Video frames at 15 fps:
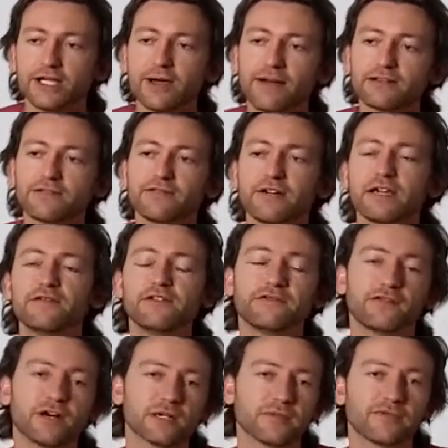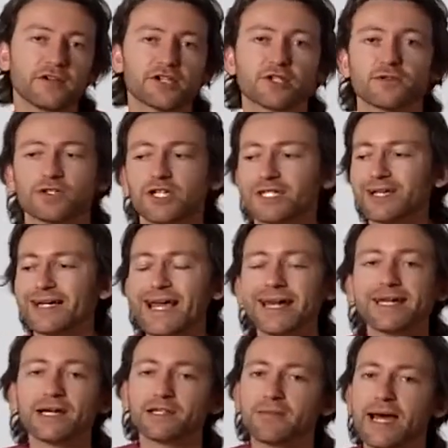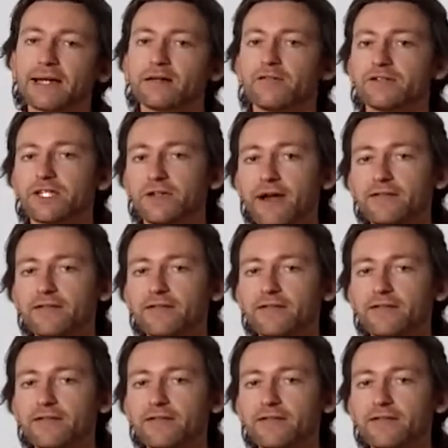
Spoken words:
You have to, if you file a provisional, just like any other patent office,